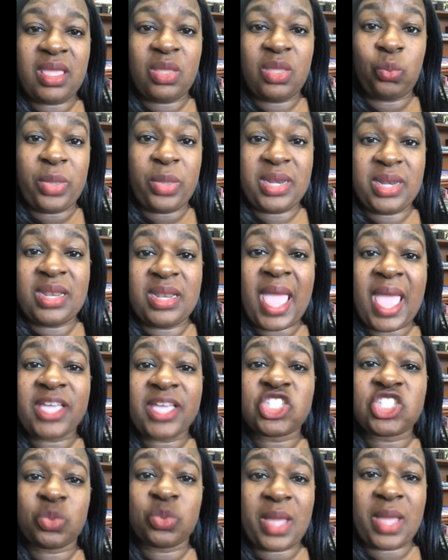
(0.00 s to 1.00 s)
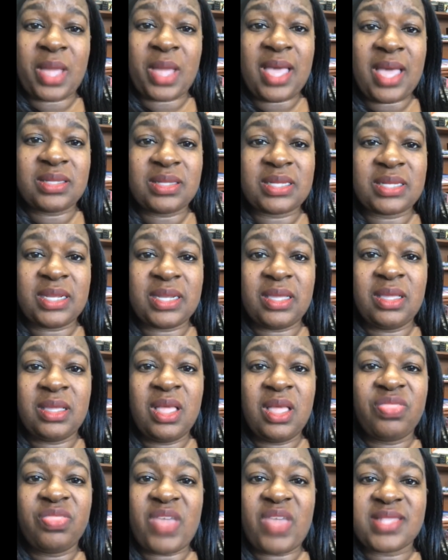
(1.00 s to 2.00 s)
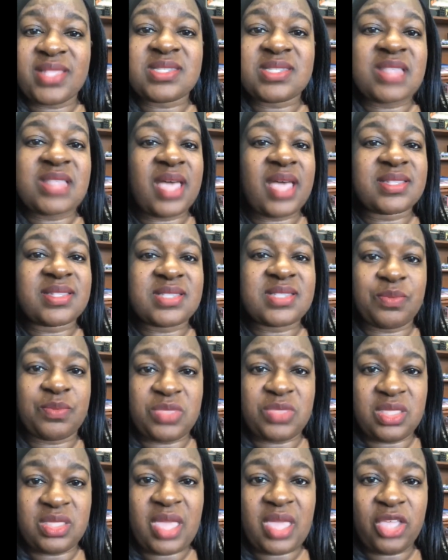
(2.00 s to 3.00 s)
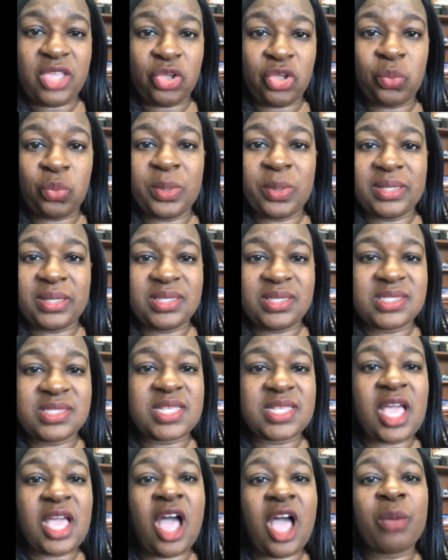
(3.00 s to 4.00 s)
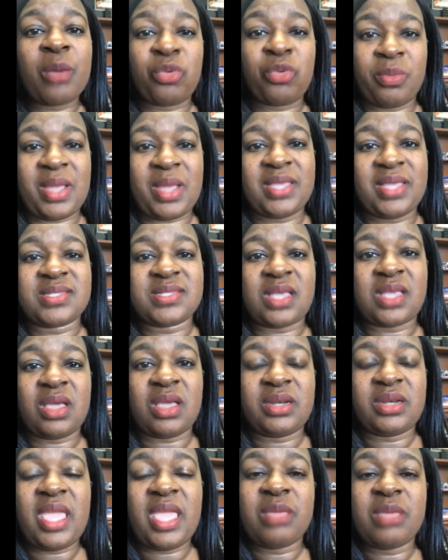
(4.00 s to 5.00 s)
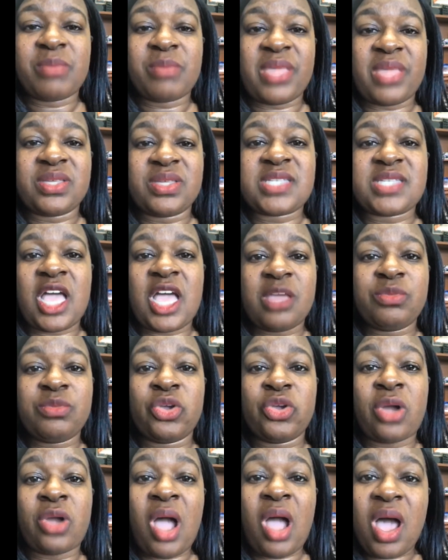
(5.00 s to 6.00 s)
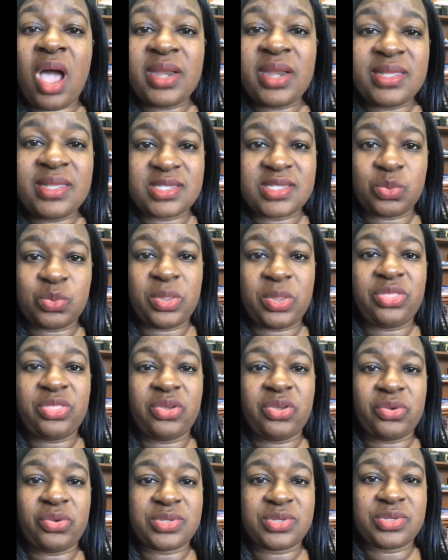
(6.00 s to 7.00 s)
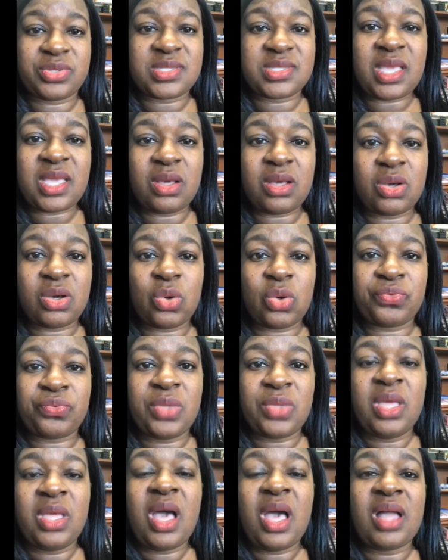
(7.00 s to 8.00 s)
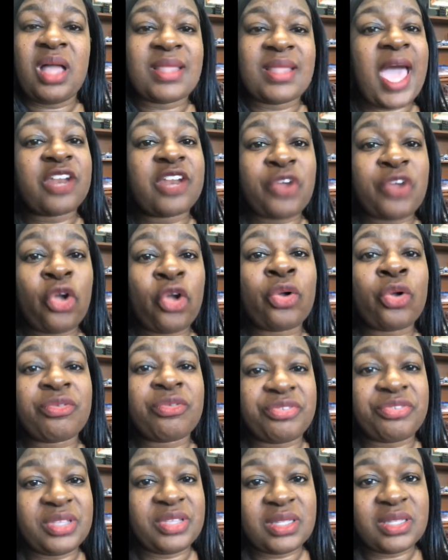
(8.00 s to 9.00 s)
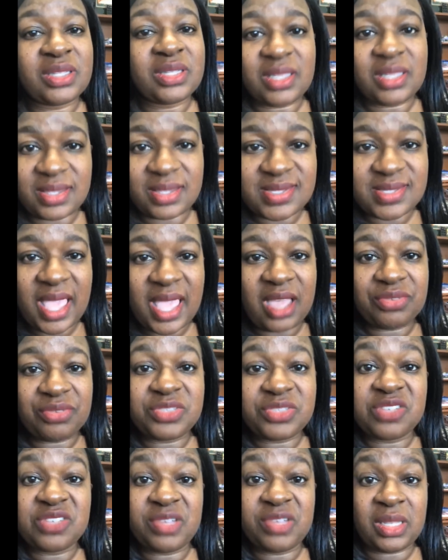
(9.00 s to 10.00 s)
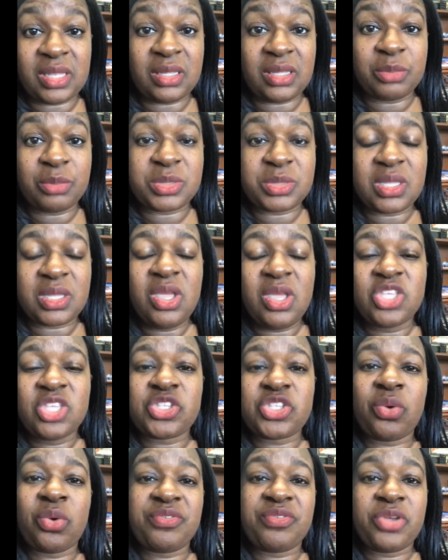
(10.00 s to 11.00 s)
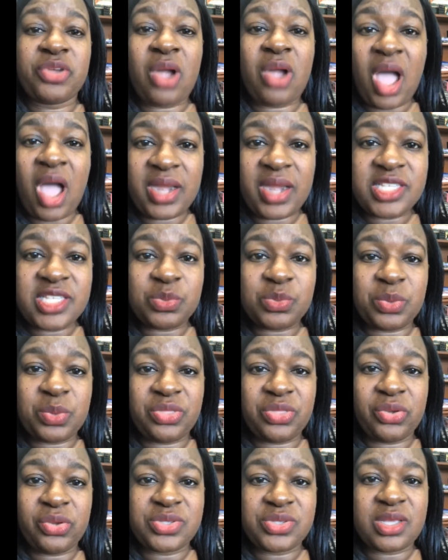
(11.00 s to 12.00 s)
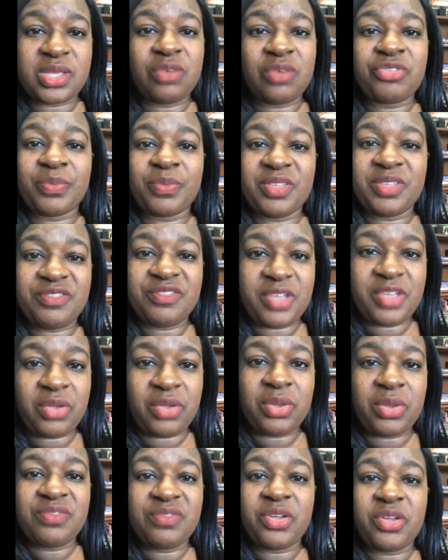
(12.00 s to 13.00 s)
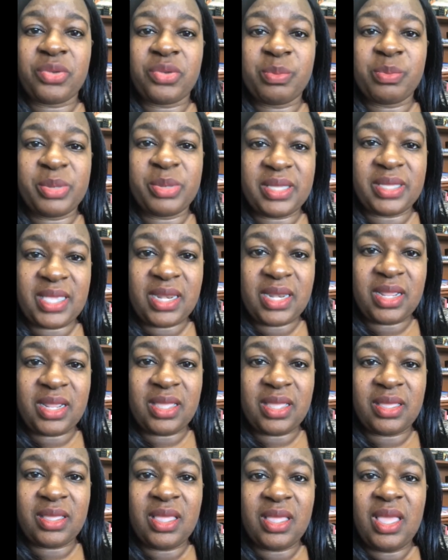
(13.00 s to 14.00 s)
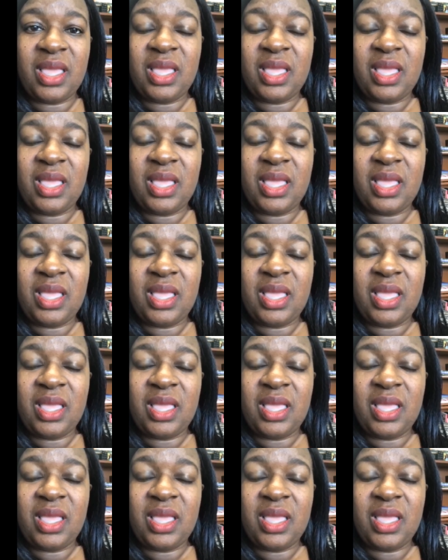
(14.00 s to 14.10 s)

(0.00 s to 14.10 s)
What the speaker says: when in actuality, that's not something that you're willing to compromise on. And by the time you're honest with yourself, a lot of hurt feelings have developed. So if you're honest with yourself from the very, very beginning,